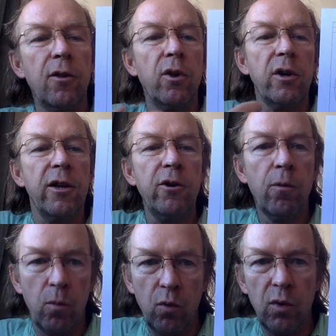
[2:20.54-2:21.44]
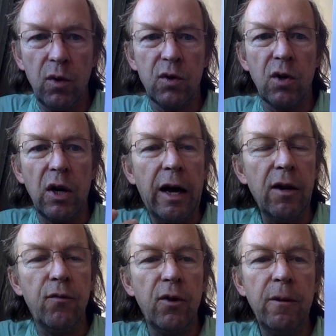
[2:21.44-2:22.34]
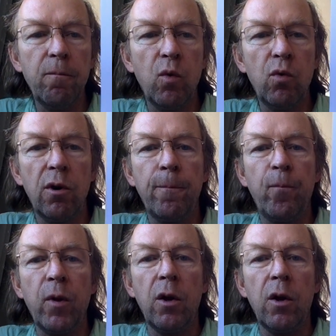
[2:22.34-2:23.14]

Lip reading: The Leo moon is a lively moon,